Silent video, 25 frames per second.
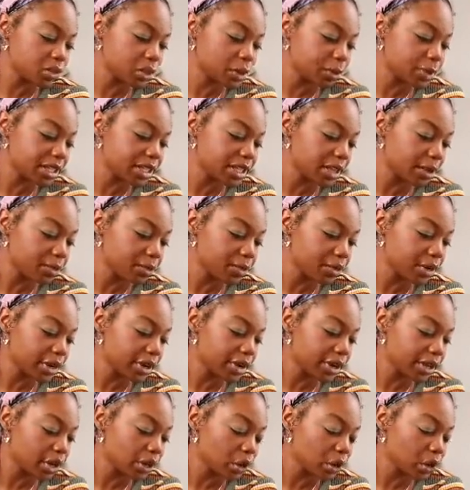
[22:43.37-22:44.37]
will be
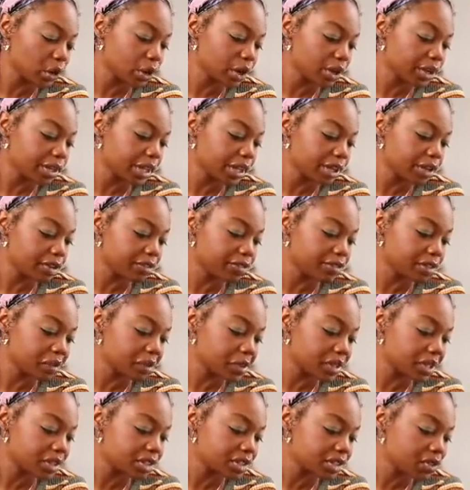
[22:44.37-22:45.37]
temporary or that your
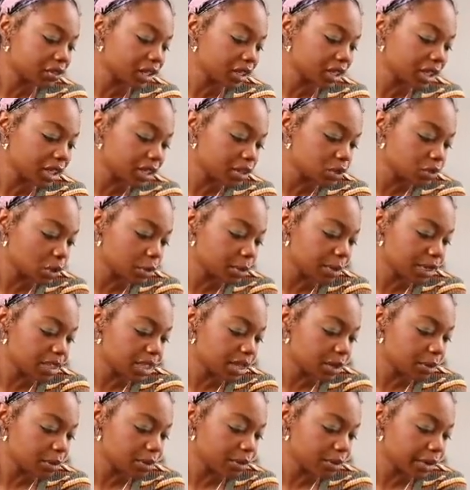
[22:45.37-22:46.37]
feminine's feelings will be
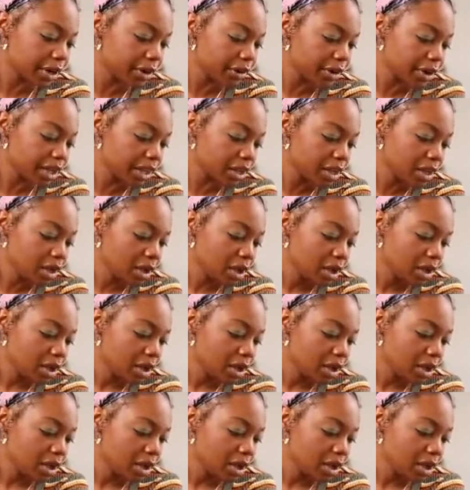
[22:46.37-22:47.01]
temporary.